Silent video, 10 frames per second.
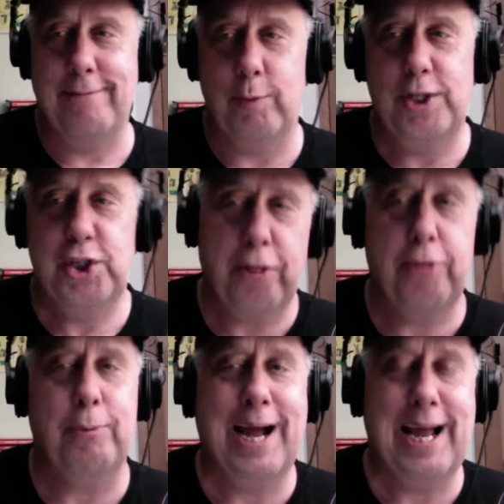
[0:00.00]
and we shall
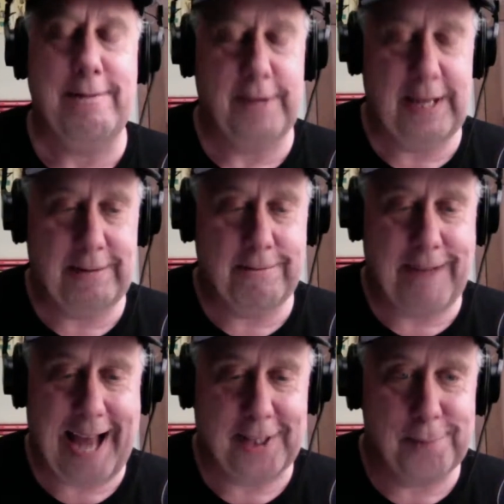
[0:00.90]
thrive, in
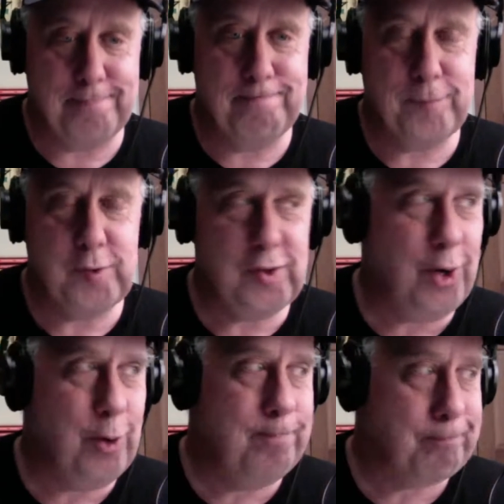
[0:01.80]
fact. So